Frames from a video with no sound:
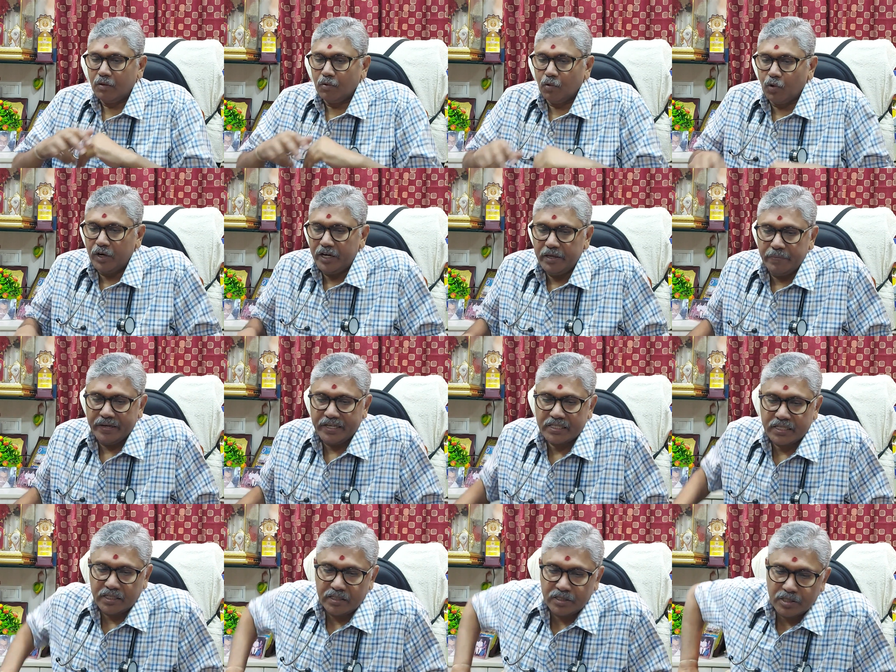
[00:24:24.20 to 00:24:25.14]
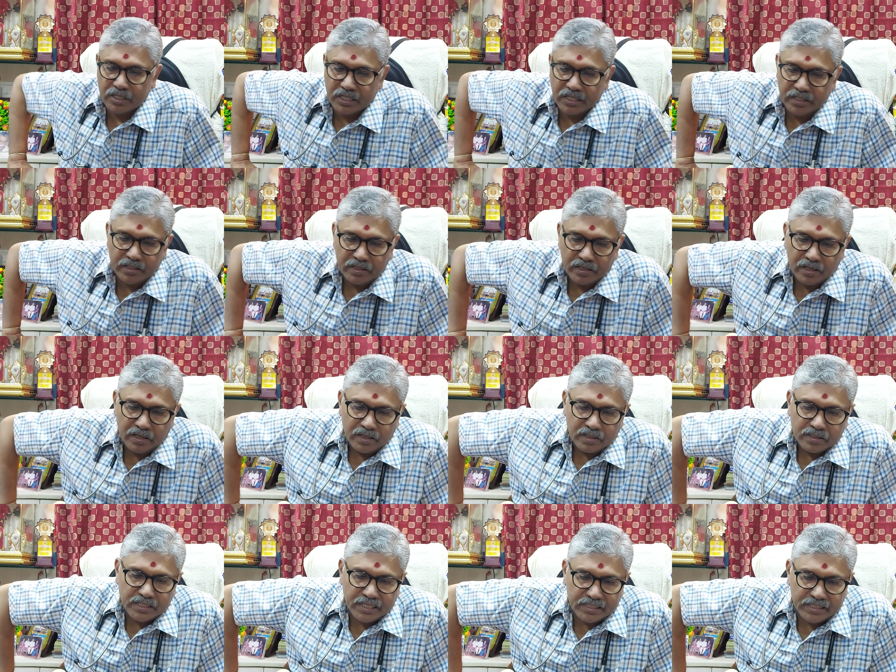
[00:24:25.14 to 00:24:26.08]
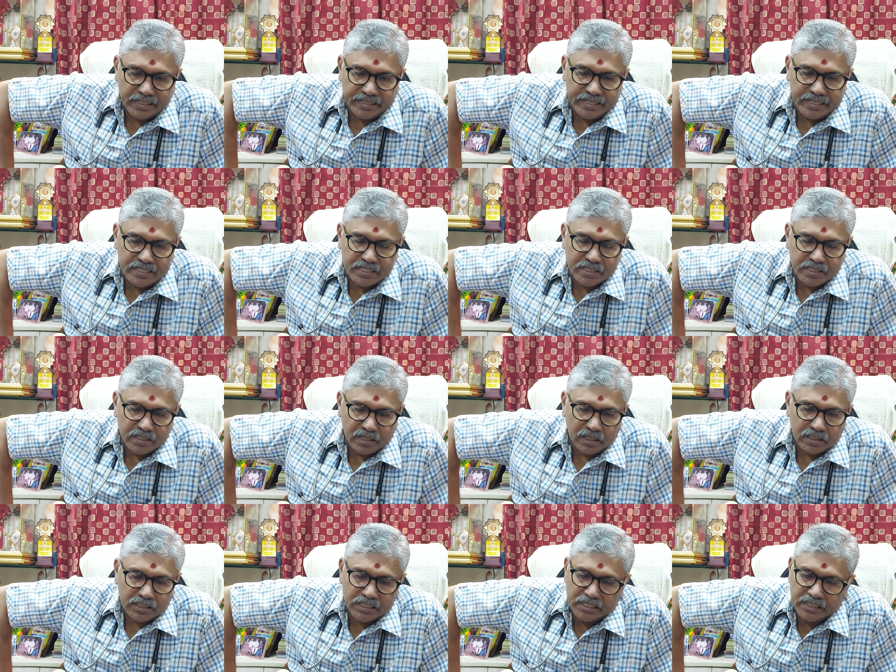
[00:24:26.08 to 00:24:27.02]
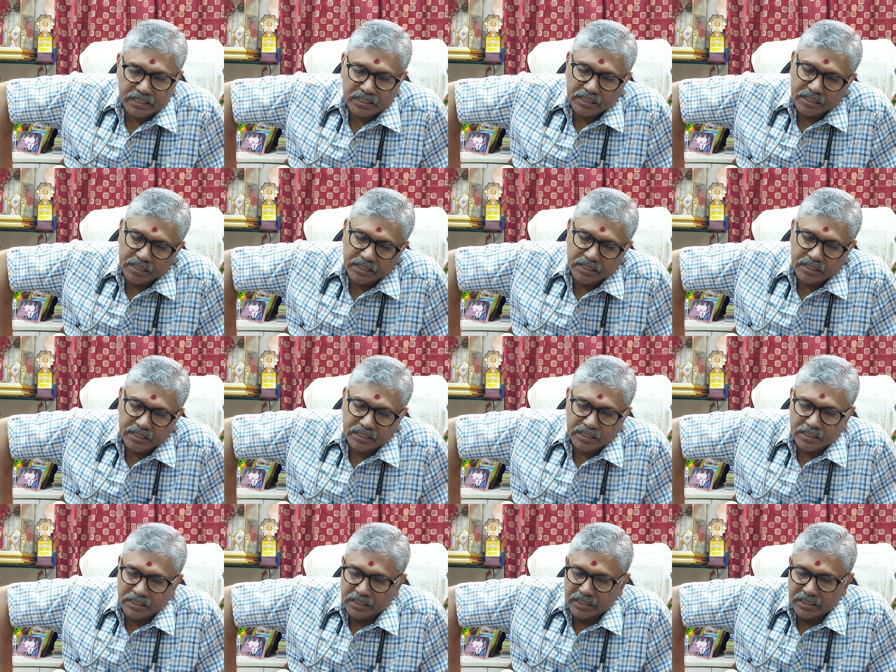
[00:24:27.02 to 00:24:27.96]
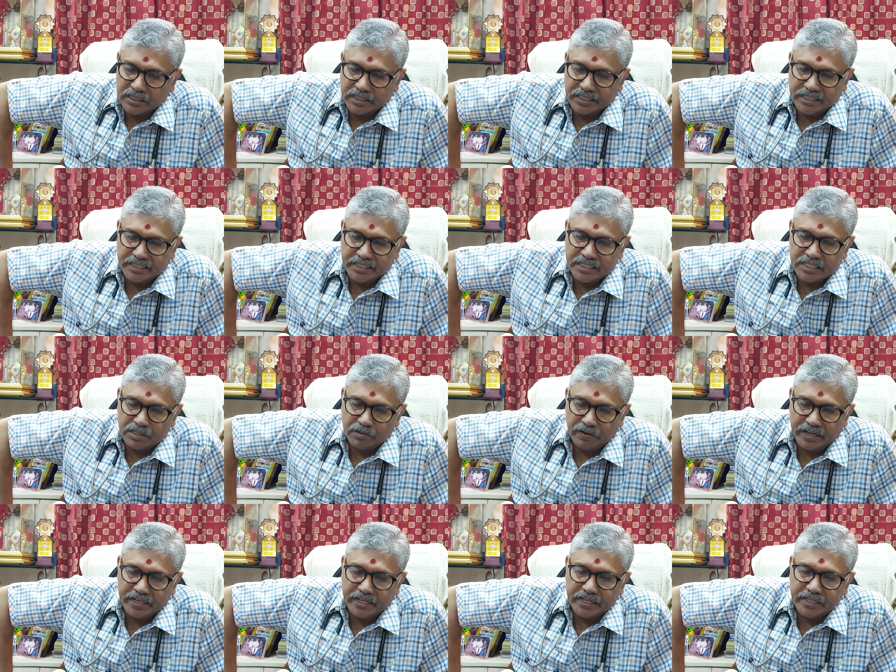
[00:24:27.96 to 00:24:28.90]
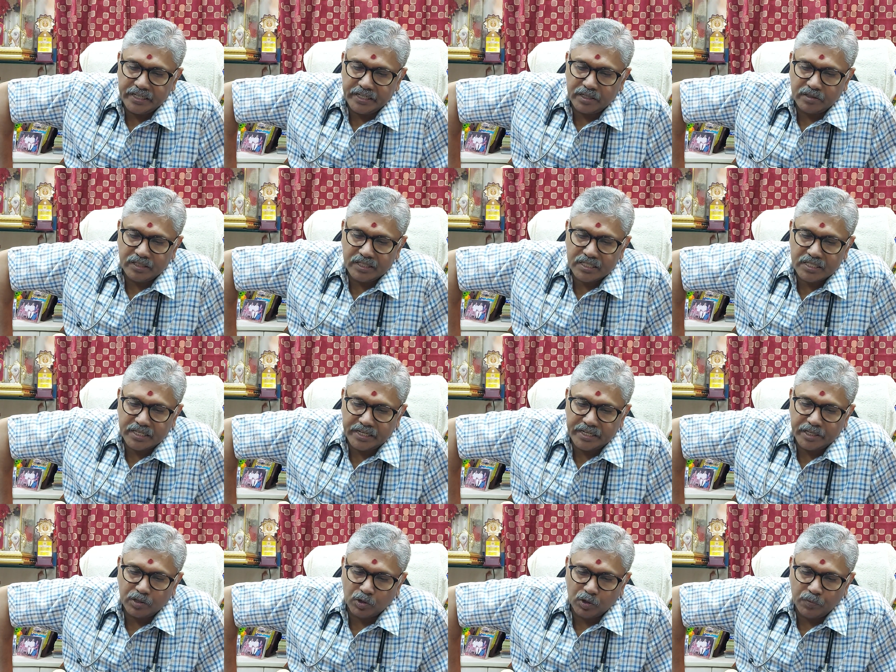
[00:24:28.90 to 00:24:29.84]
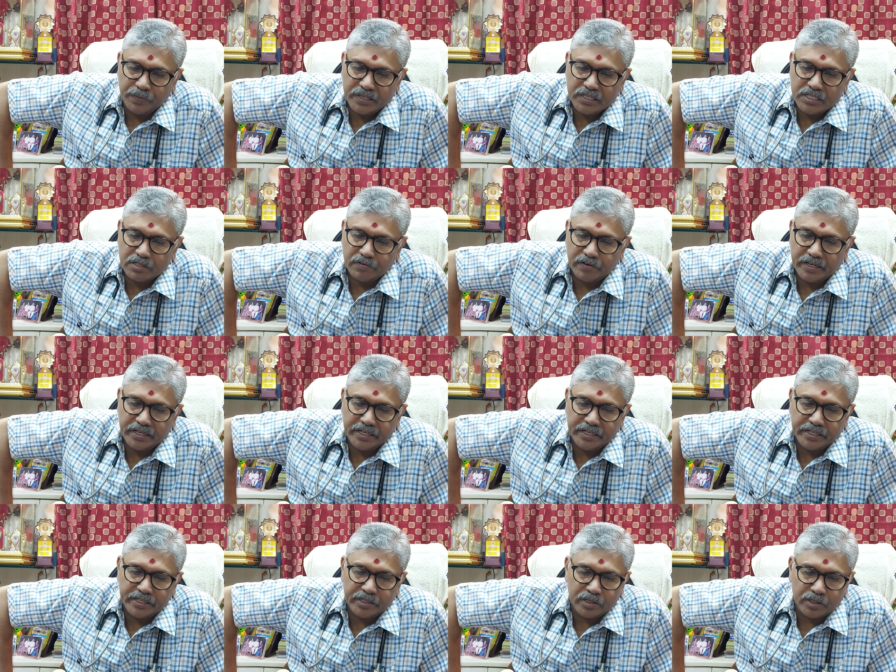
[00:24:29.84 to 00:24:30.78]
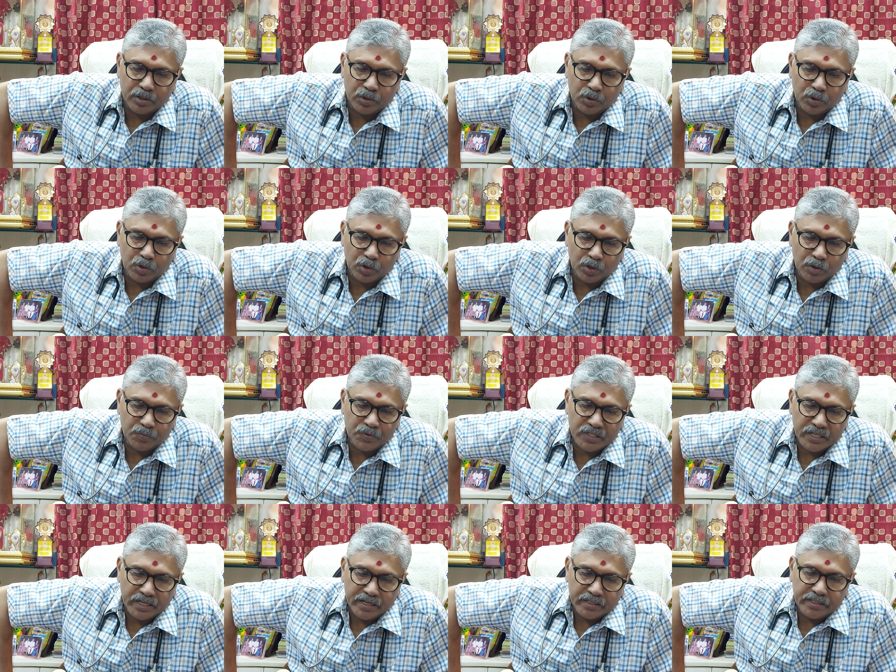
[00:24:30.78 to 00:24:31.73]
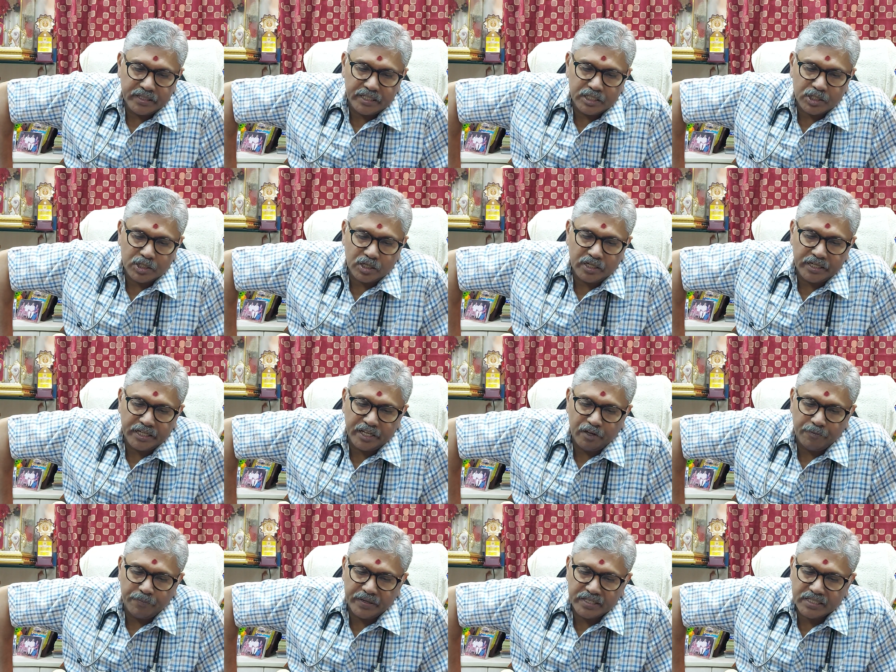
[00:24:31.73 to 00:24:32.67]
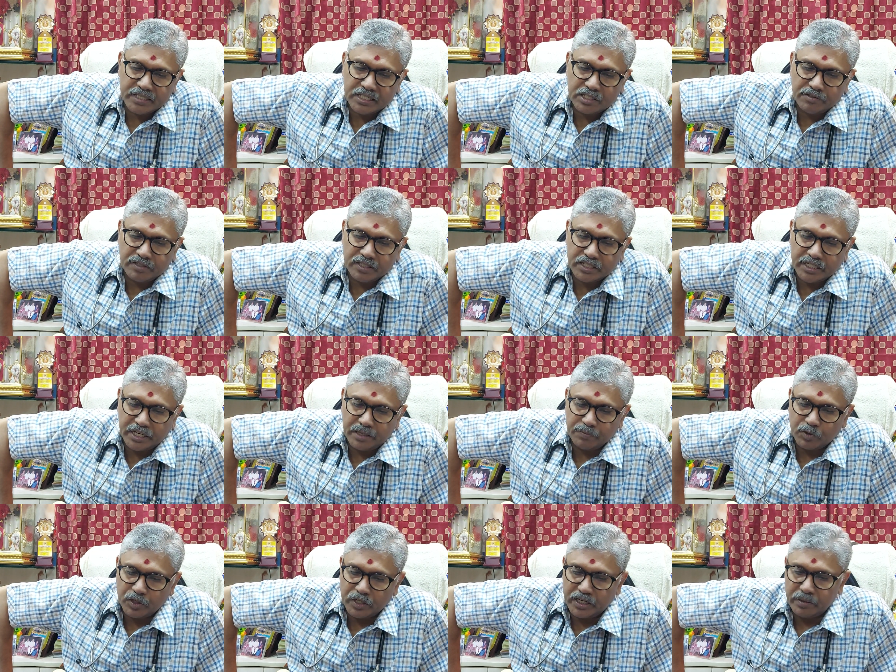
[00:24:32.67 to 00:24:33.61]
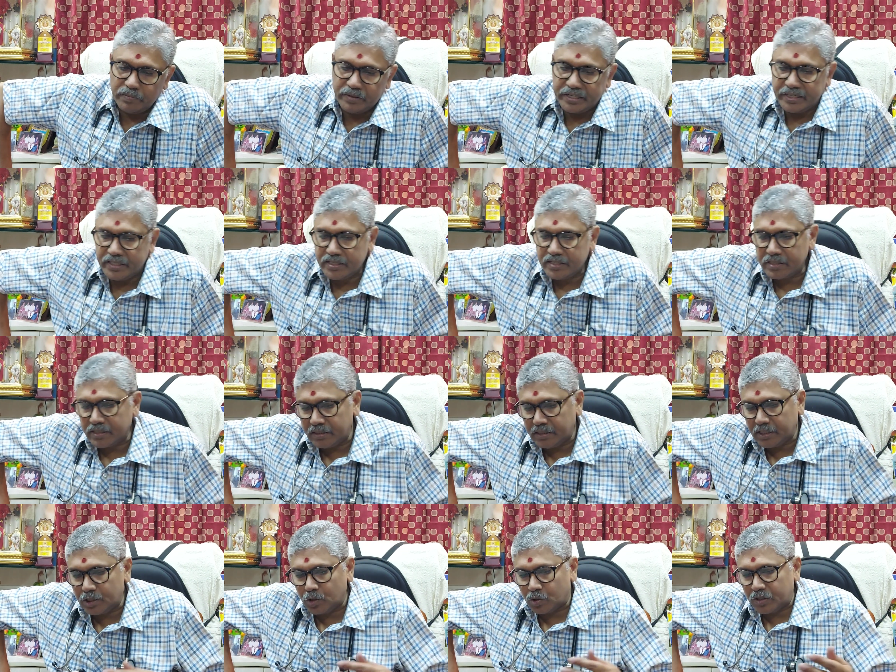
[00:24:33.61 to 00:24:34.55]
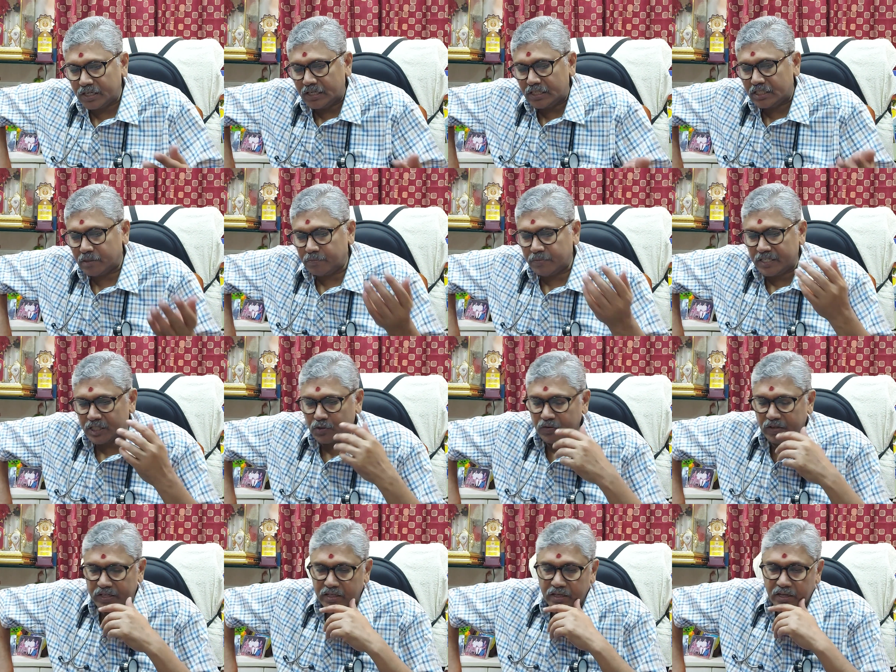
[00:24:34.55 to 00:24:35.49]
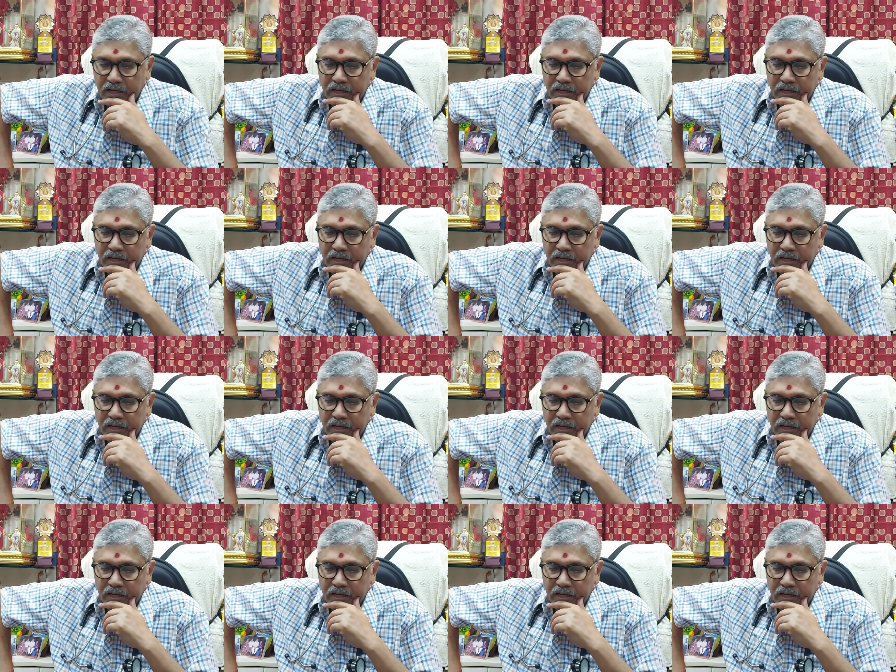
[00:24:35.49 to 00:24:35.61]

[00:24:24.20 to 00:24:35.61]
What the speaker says: OD basal insulin. So that is, see, it is divided into, the study group is divided into 2 groups. The insulin naive patients with type 2 diabetes, the total subjects were